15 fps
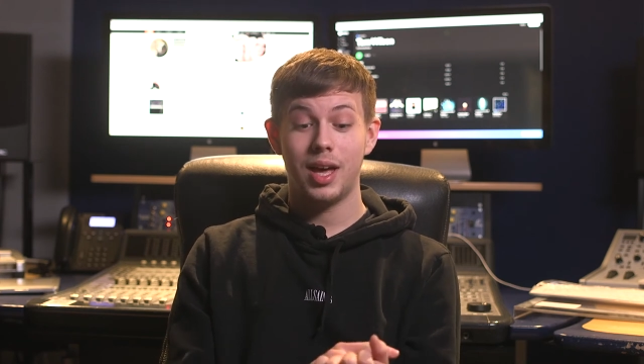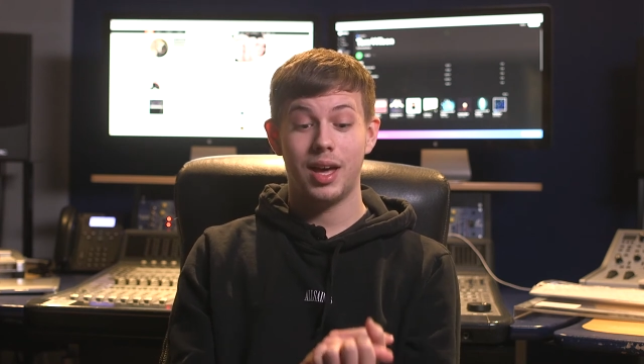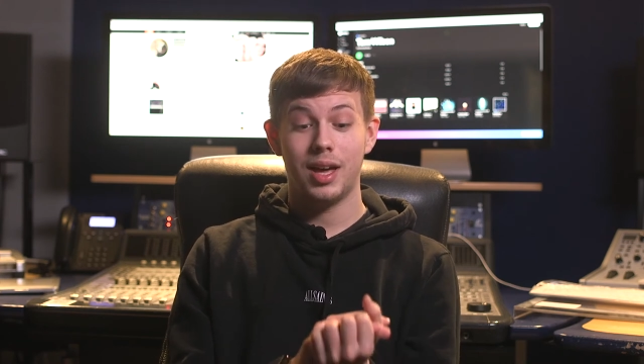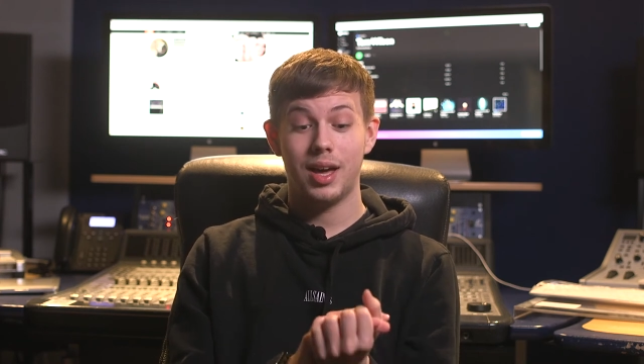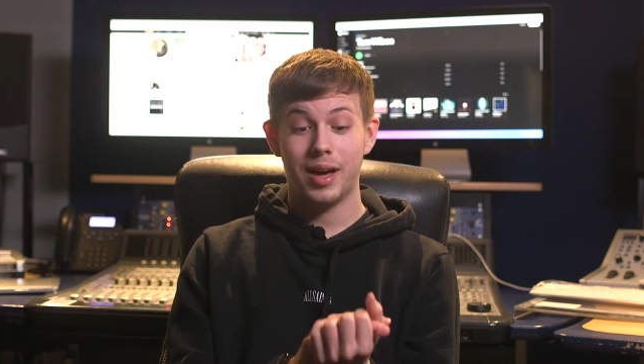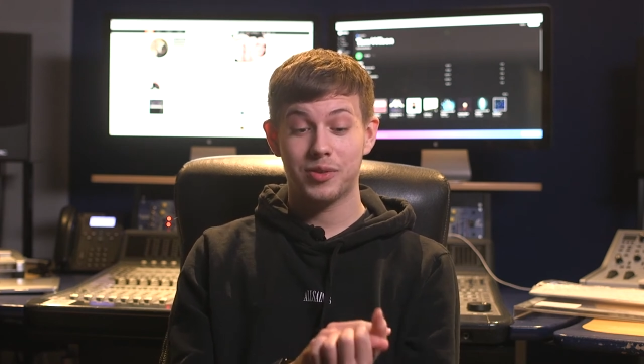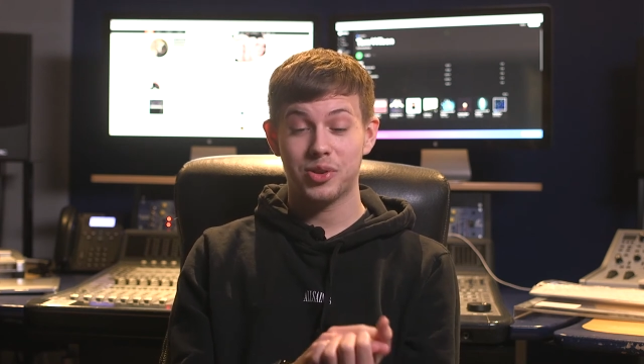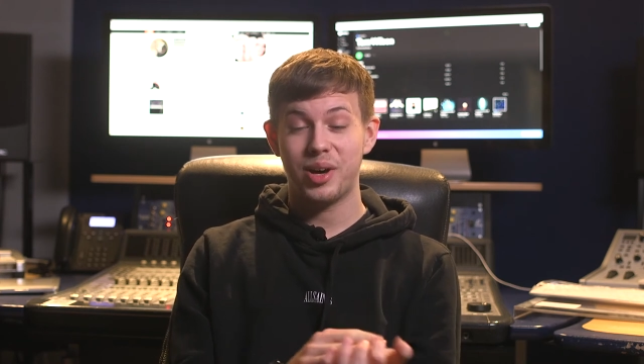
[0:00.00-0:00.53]

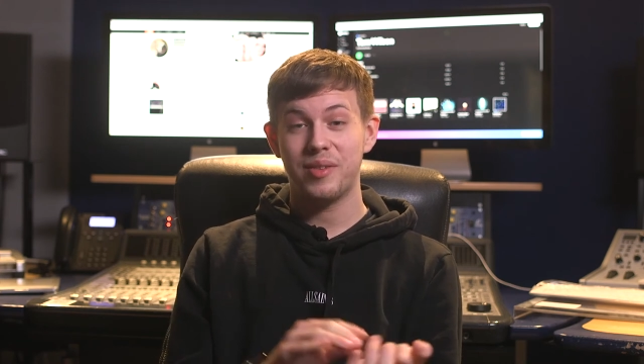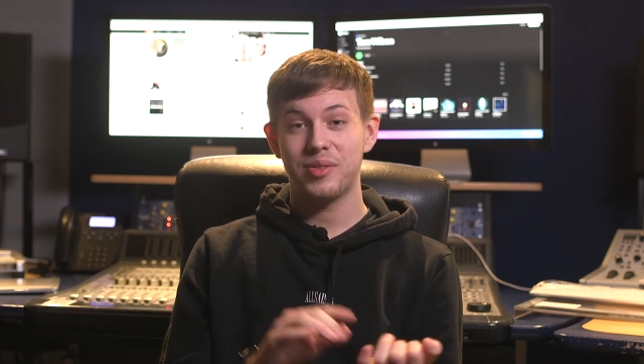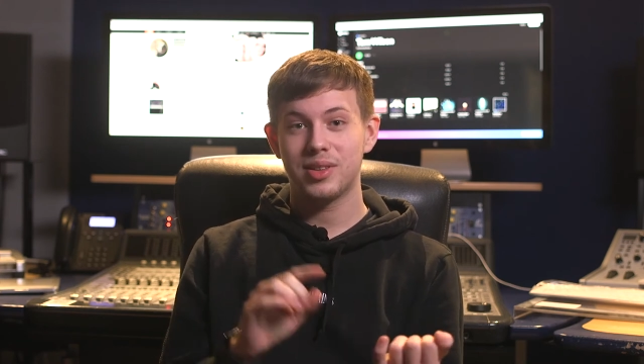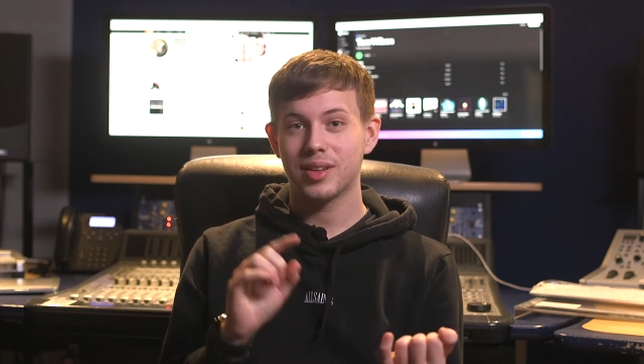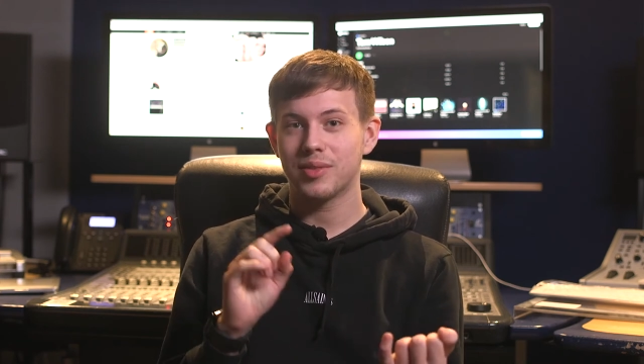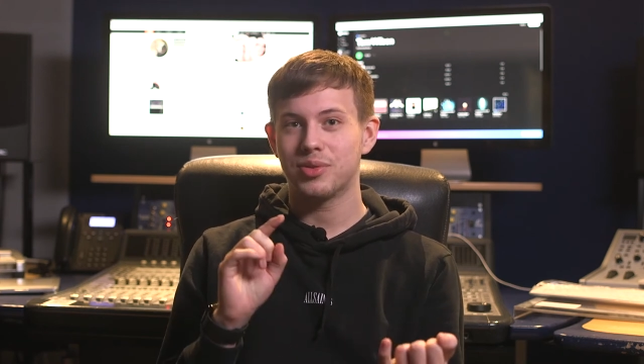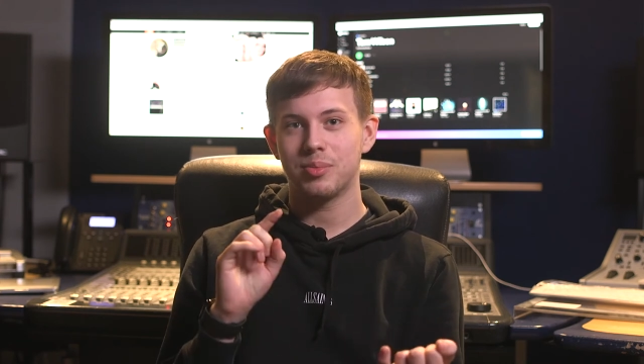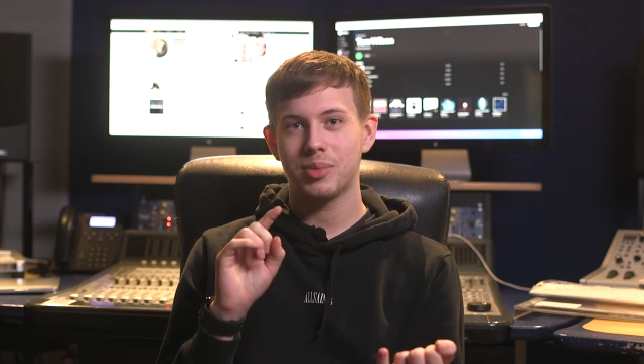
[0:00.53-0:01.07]
I've got
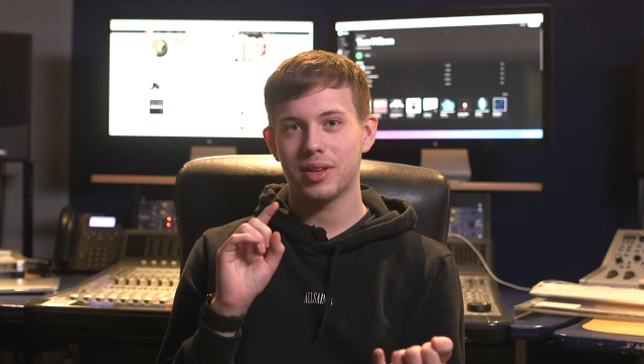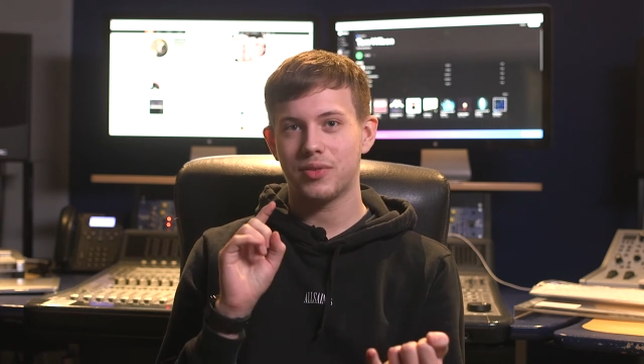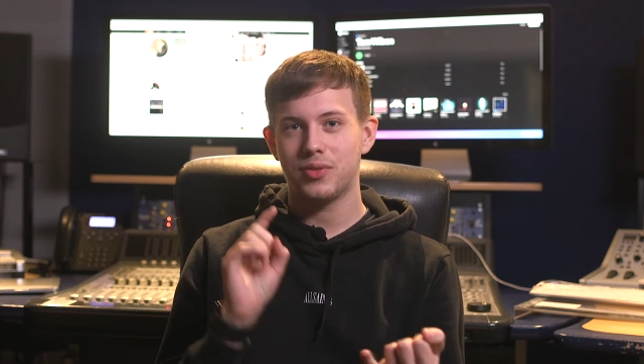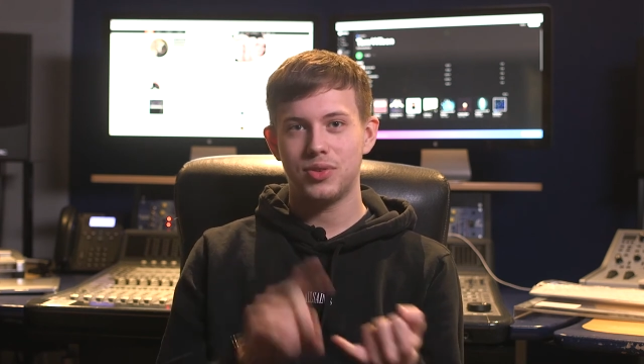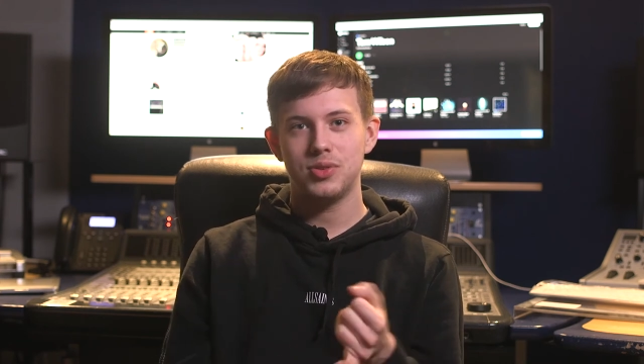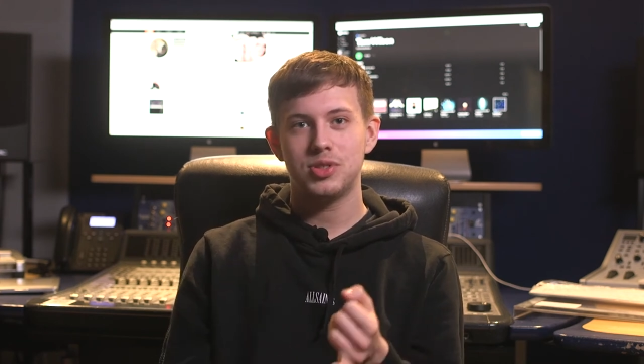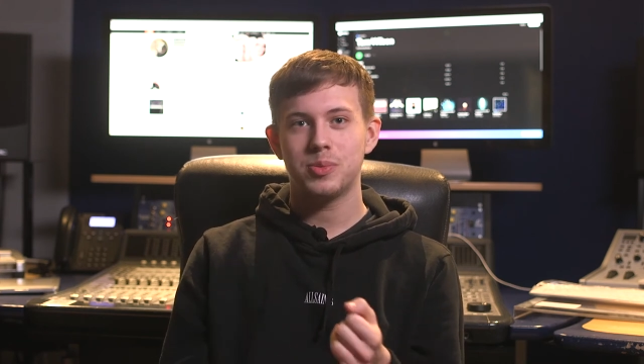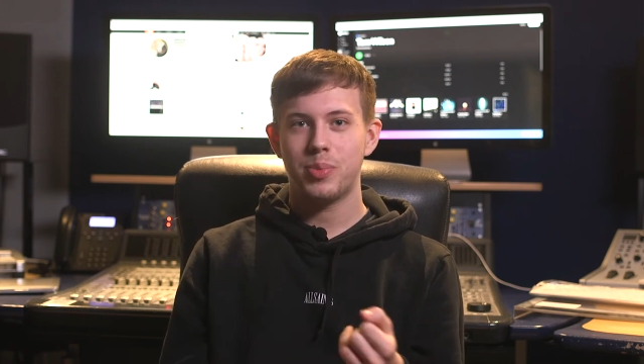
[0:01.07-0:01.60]
everything from like
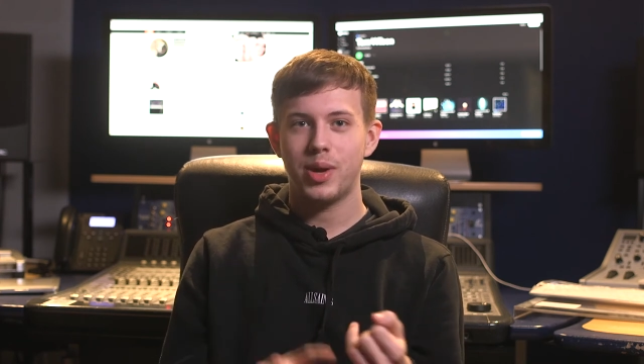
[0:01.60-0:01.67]
future